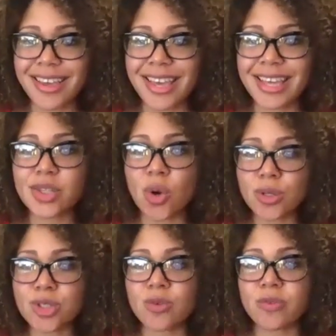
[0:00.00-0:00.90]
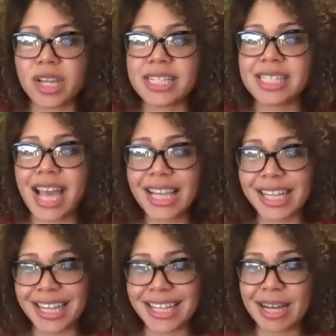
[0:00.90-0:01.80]
it's also very
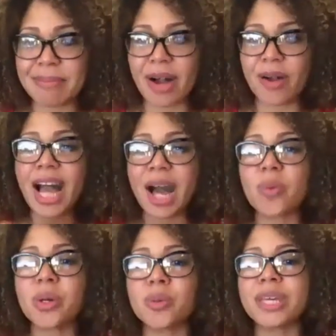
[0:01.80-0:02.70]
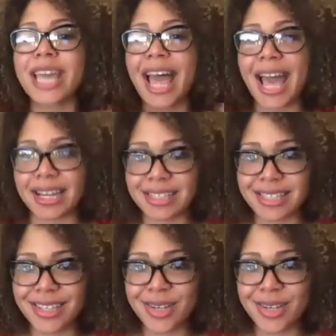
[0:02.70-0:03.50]
telling about how will we act